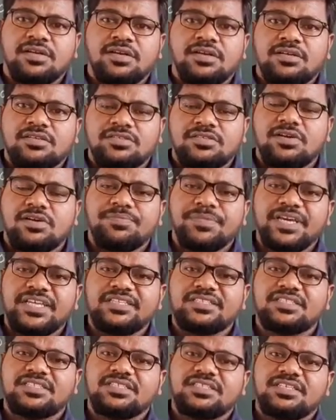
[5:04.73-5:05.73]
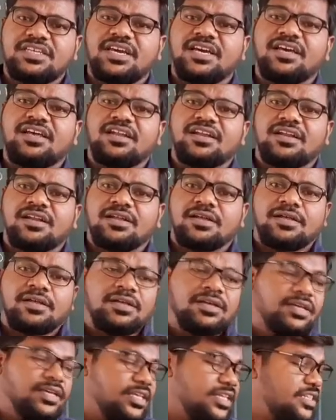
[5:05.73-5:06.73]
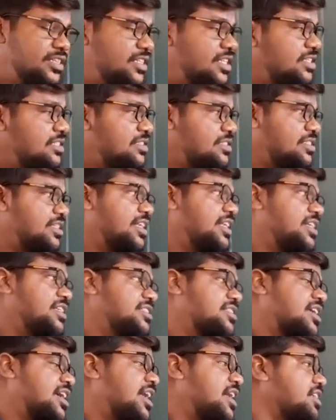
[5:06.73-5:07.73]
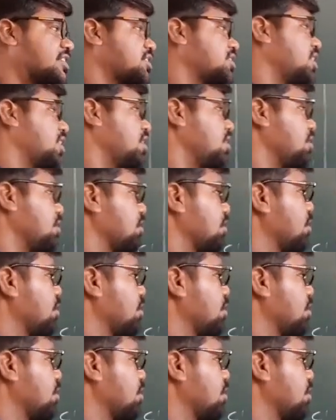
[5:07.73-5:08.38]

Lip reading: So means here in this series connection,